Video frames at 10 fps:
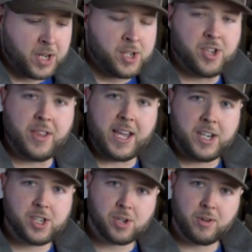So that
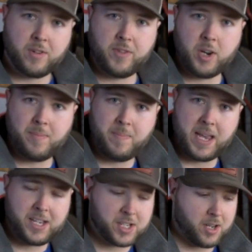is sort of your
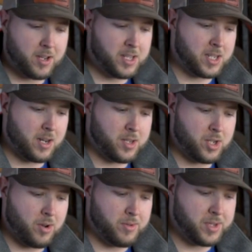baseline set of
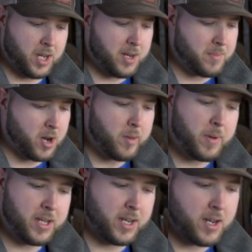stones, in my
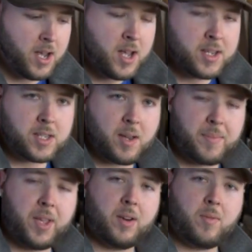opinion.
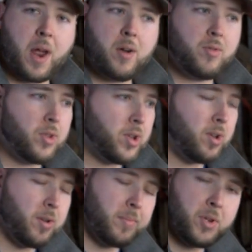Something around
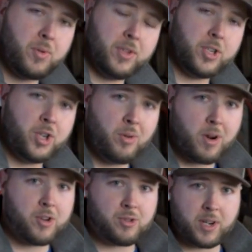between the
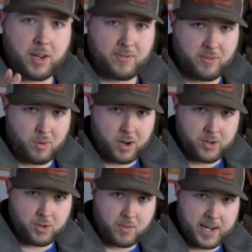200 and
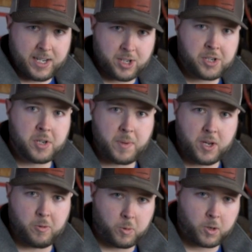400 range to be
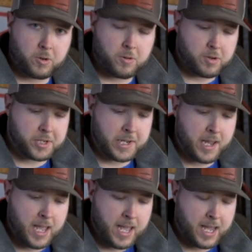your workhorse,
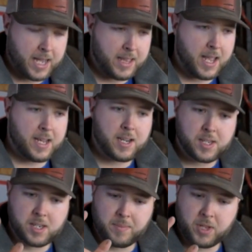and then
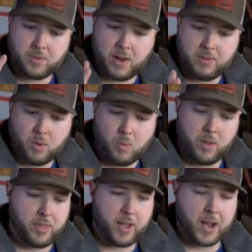something around the
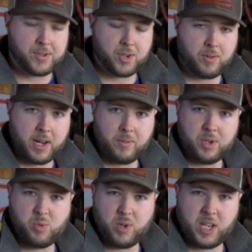1000 grit,
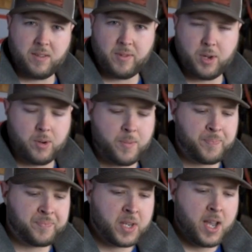which will give you
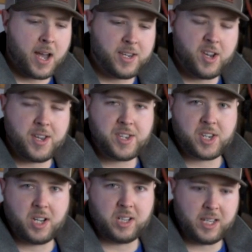a nice
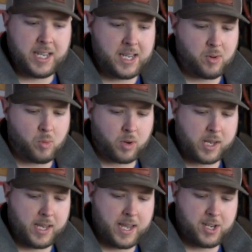clean
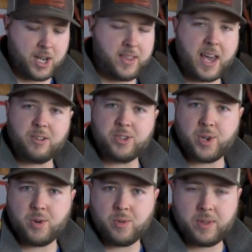working edge, and that'll
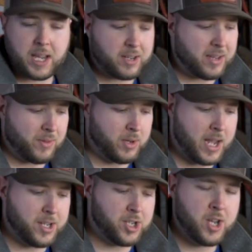give you an
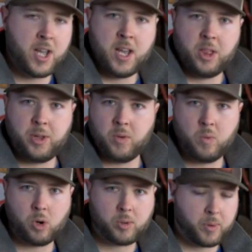edge to
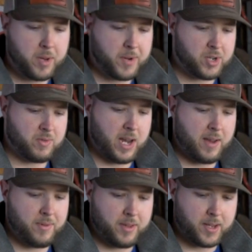work pretty much for
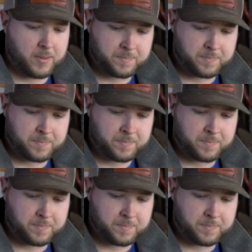everything.